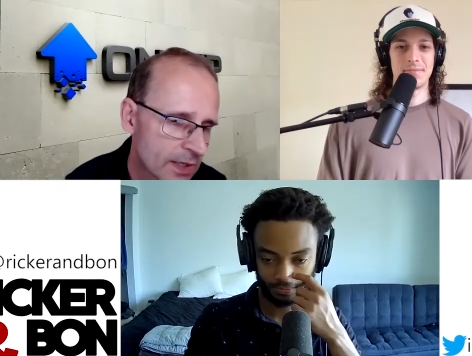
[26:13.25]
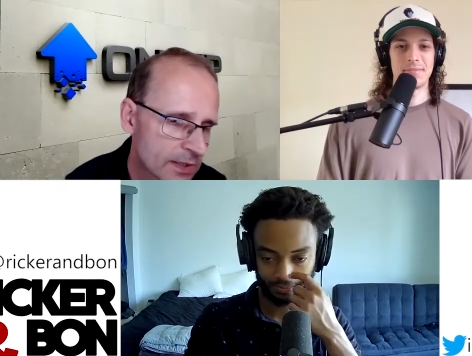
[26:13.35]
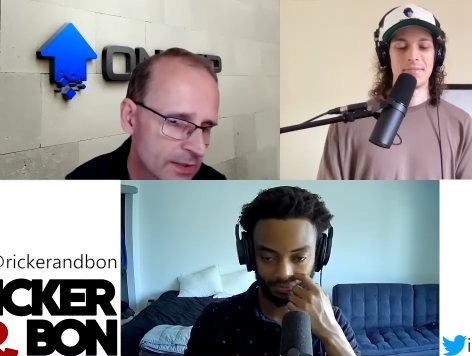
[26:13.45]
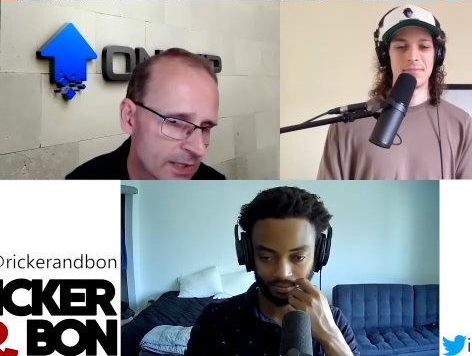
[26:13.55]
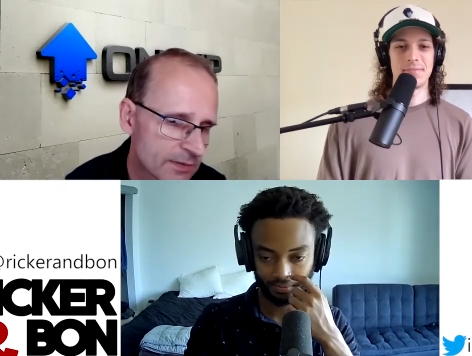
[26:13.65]

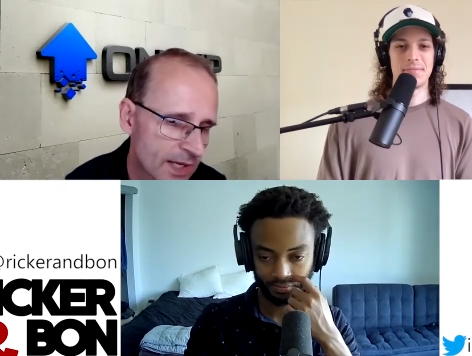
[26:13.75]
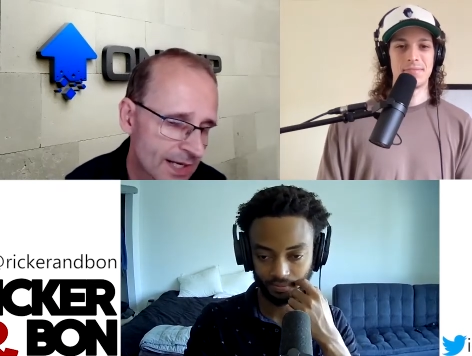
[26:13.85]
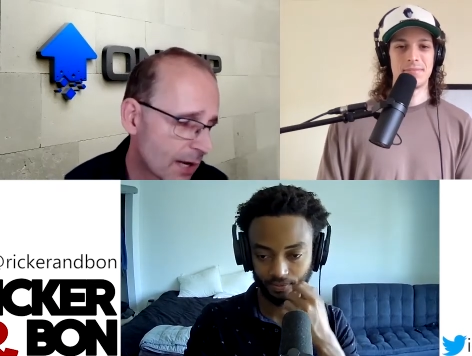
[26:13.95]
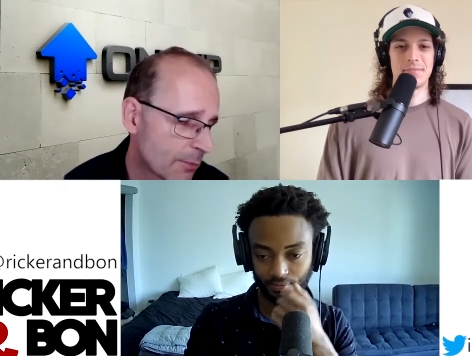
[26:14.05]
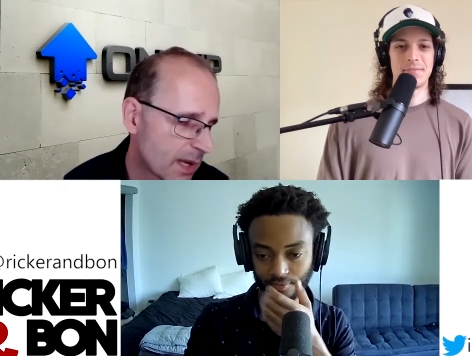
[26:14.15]
Speaker 1: uh, and
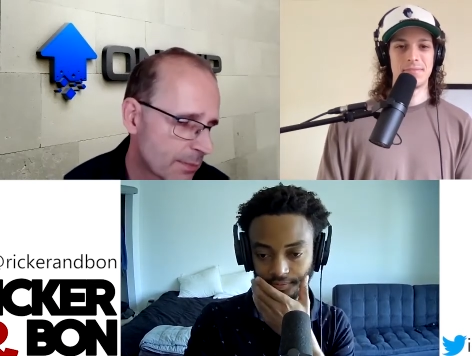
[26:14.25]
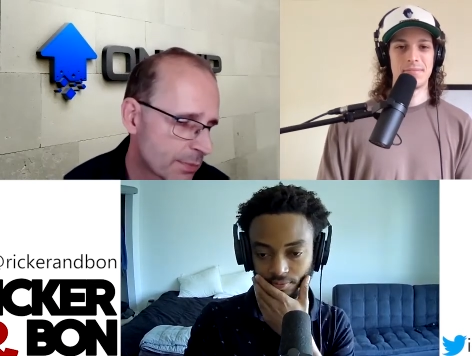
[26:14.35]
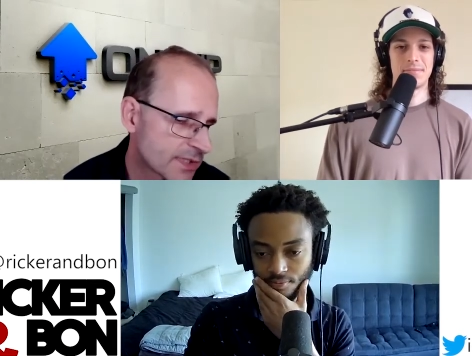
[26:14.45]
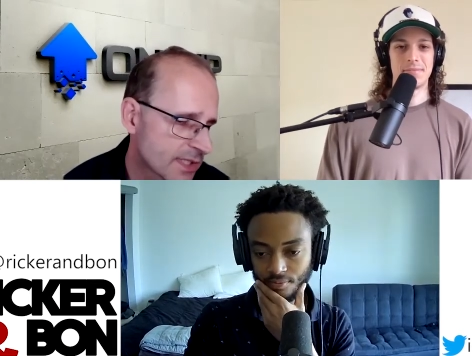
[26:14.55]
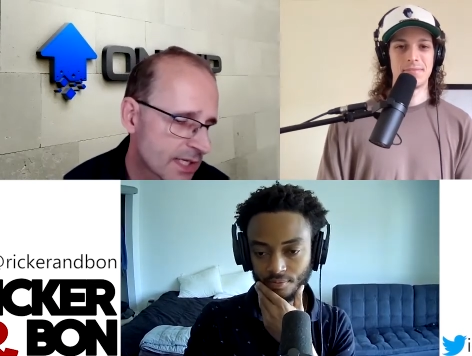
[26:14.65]
allow people
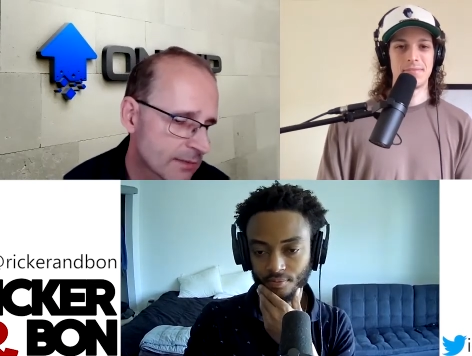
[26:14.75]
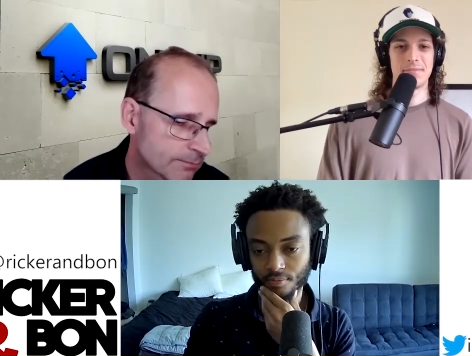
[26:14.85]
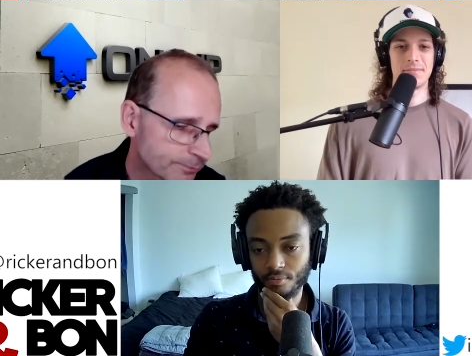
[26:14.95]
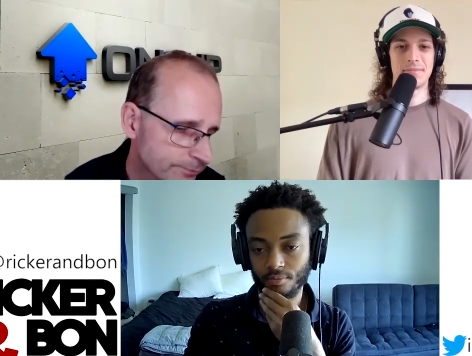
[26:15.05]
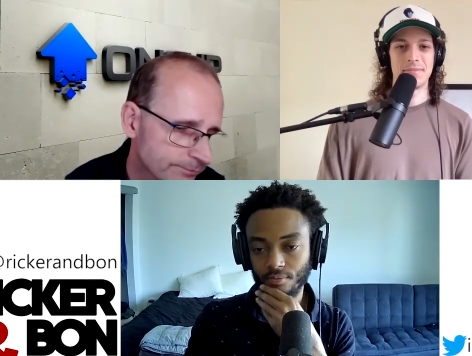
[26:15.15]
to see
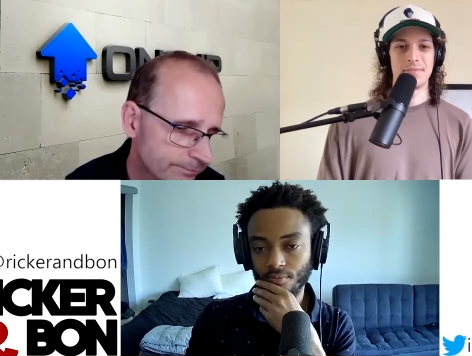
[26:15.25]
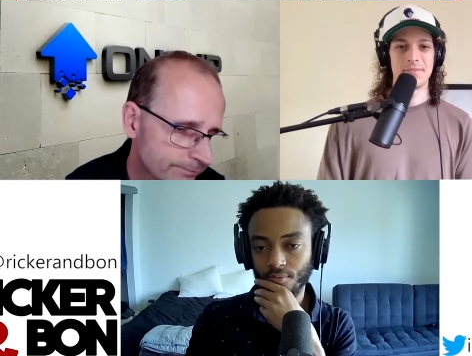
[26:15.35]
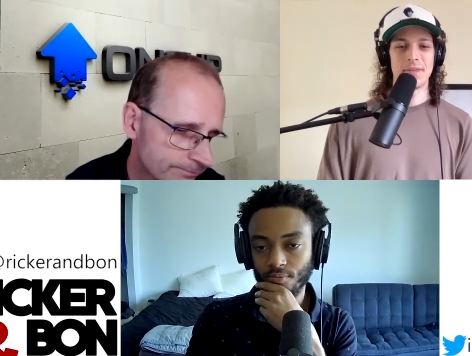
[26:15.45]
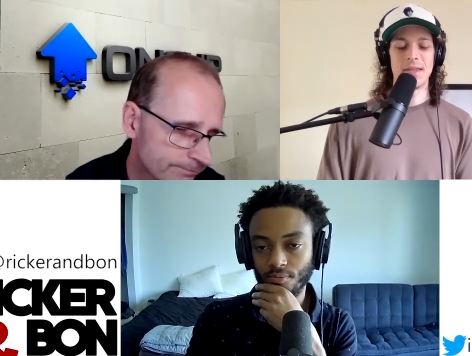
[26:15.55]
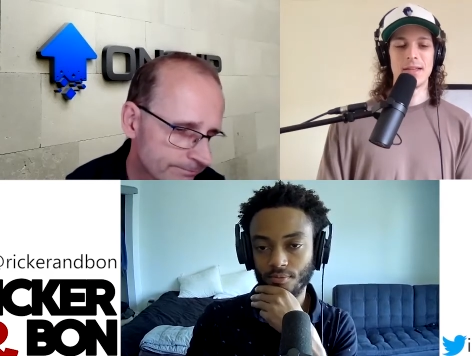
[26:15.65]

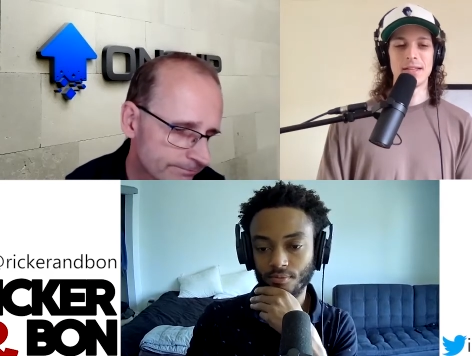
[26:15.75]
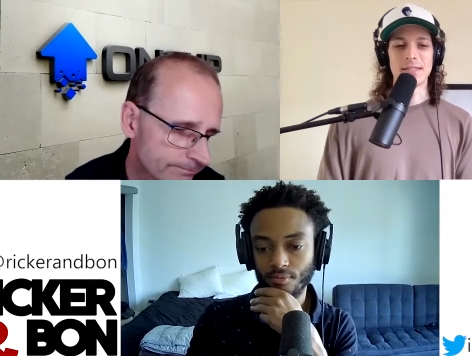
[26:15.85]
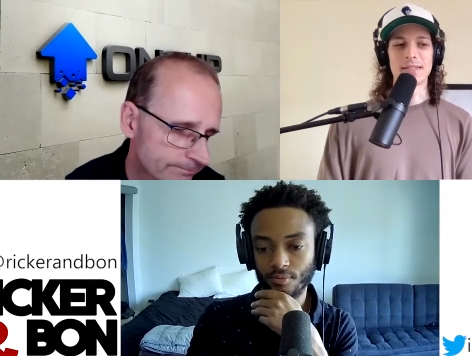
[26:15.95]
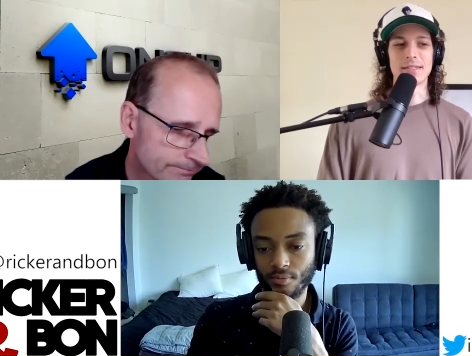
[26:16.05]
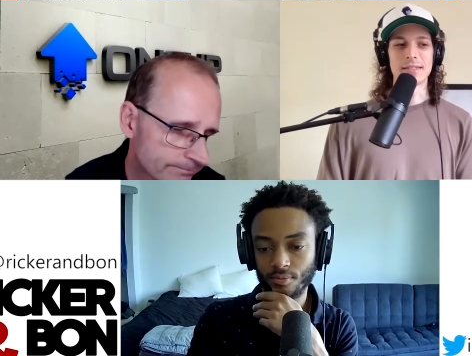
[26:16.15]

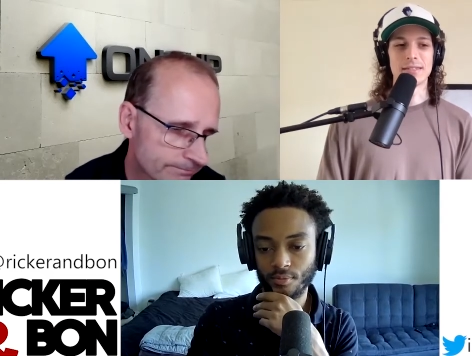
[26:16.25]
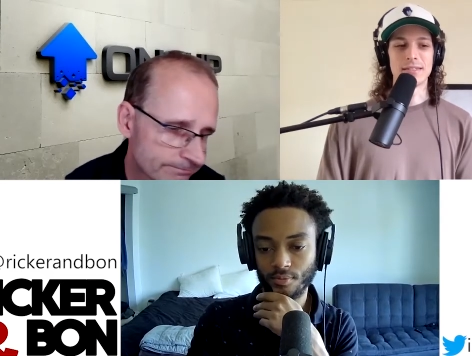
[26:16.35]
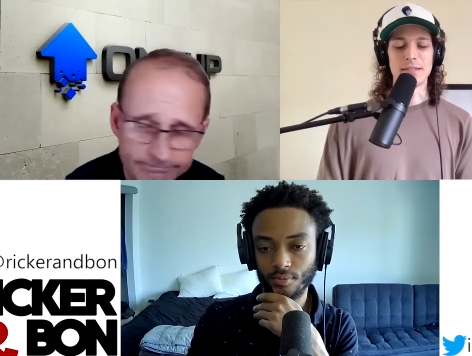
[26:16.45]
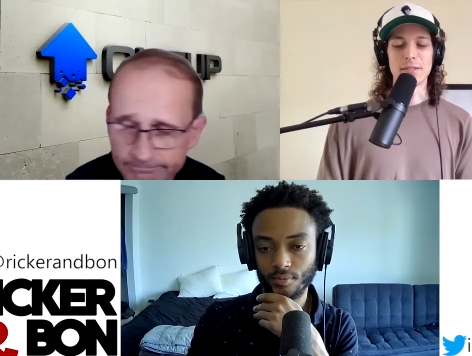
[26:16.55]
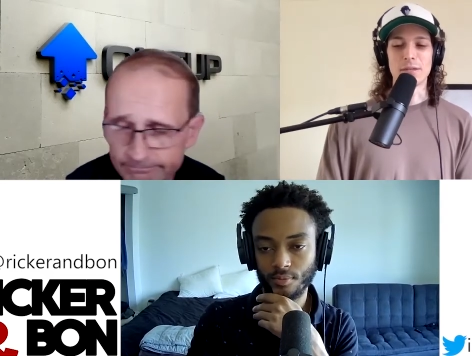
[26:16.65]
Speaker 2: yeah
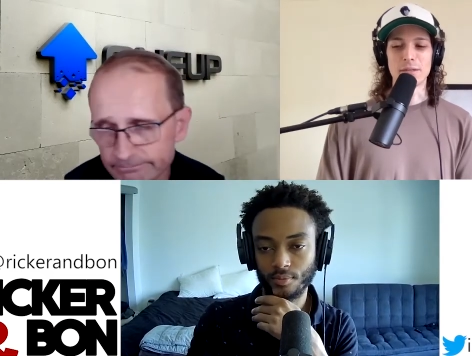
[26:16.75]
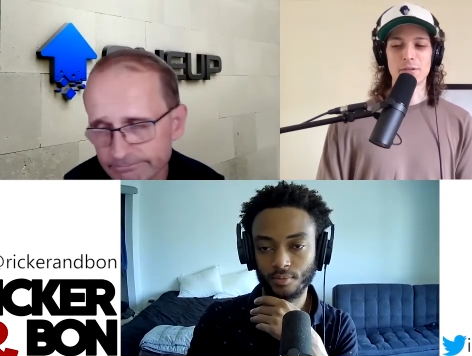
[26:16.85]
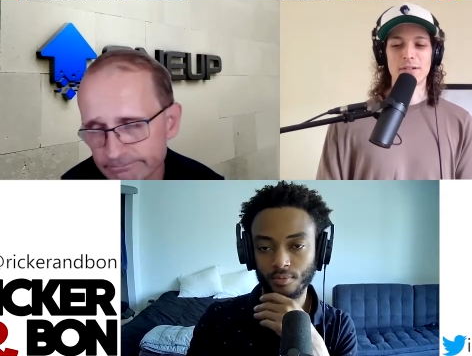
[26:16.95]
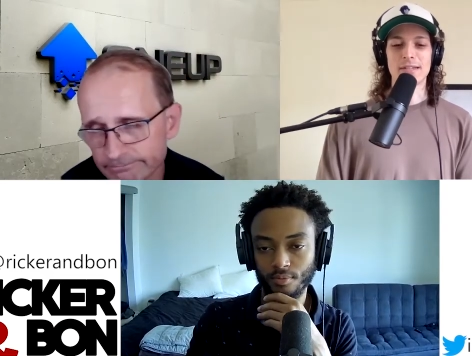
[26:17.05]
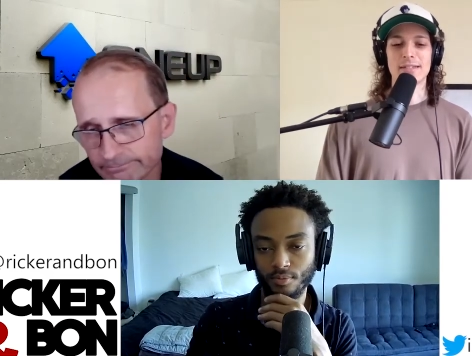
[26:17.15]
in in
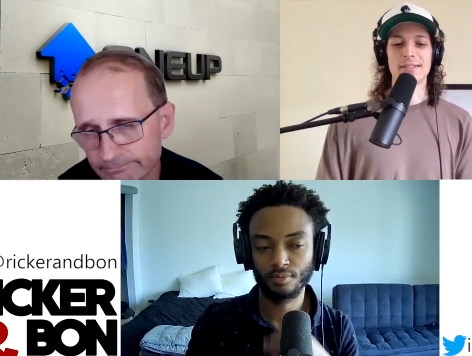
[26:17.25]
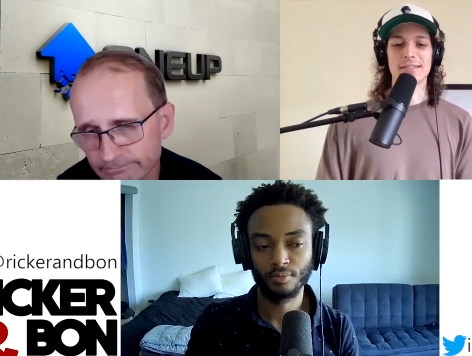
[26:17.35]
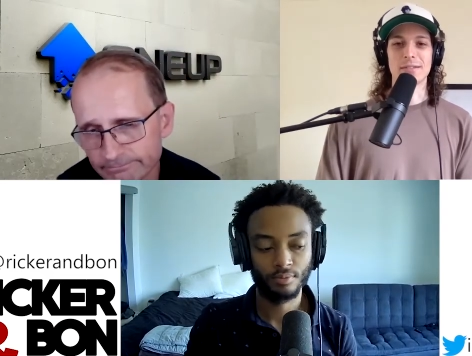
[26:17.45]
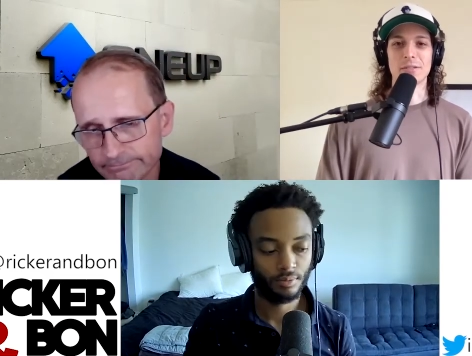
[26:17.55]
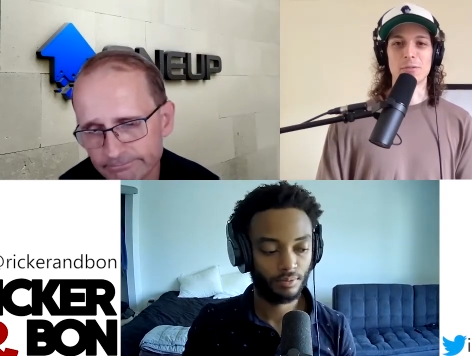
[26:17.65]
your case
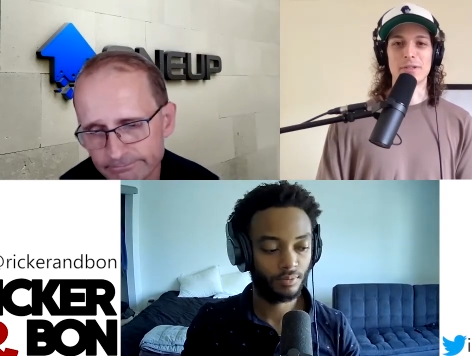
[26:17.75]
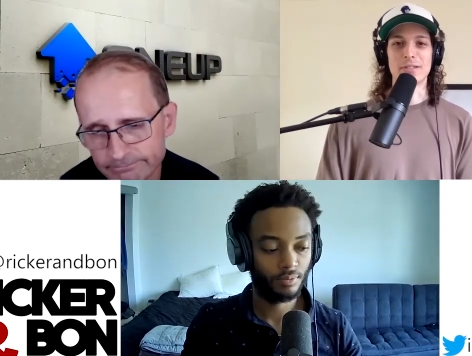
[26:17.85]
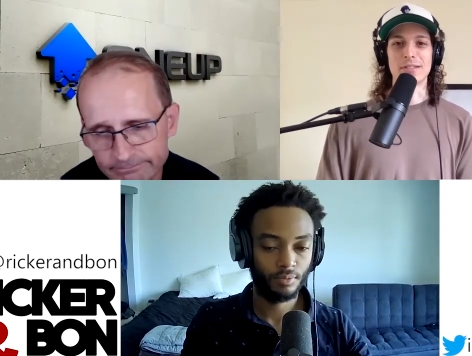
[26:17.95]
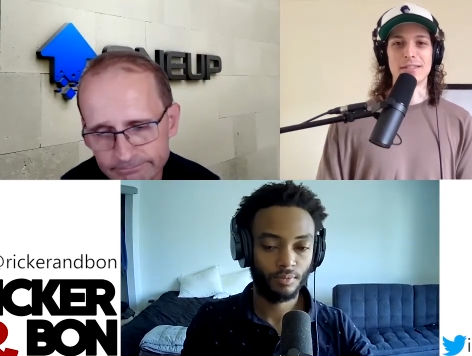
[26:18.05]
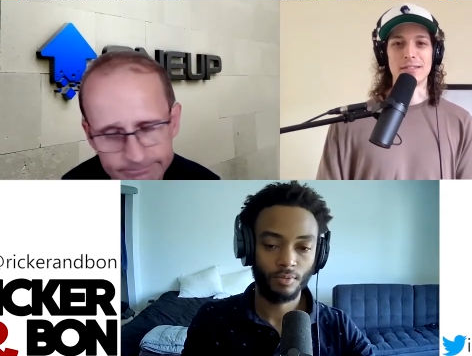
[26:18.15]

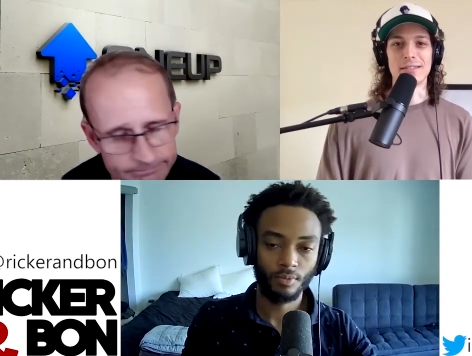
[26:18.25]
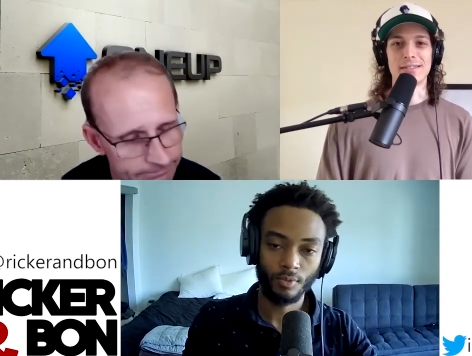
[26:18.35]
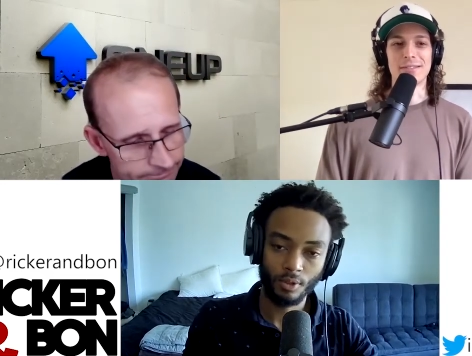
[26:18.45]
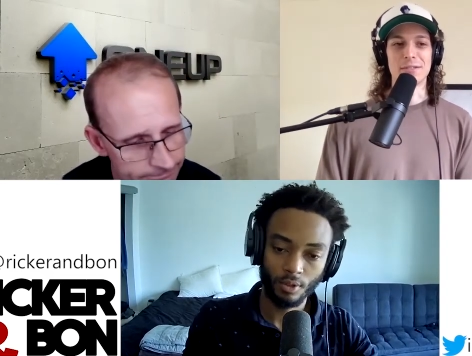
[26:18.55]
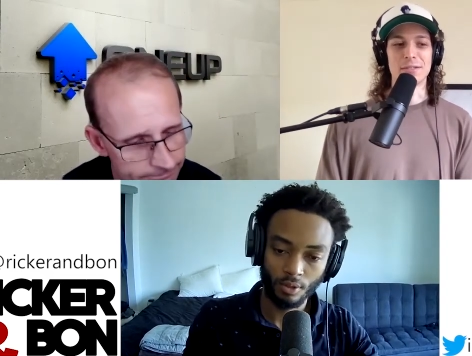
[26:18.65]
especially
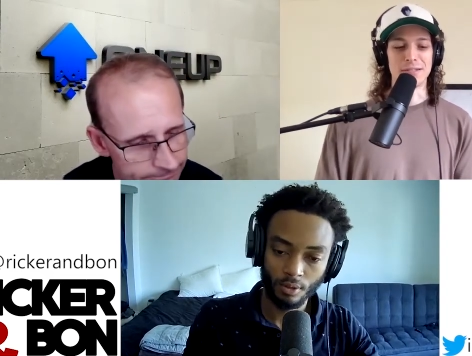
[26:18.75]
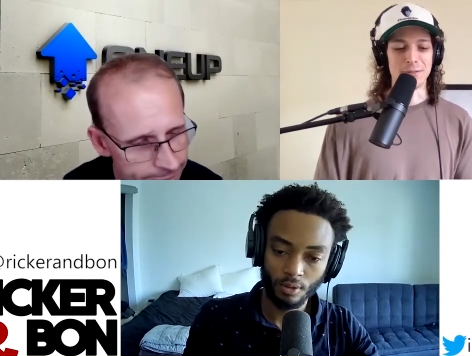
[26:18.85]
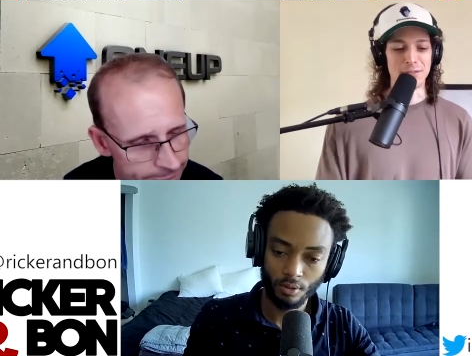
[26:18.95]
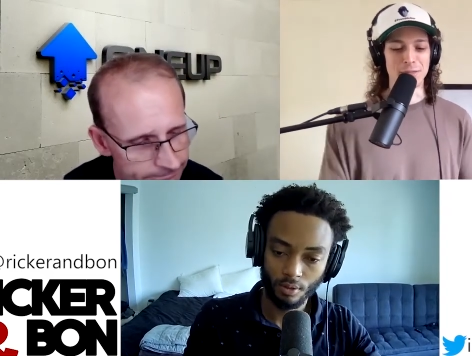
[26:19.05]
I mean,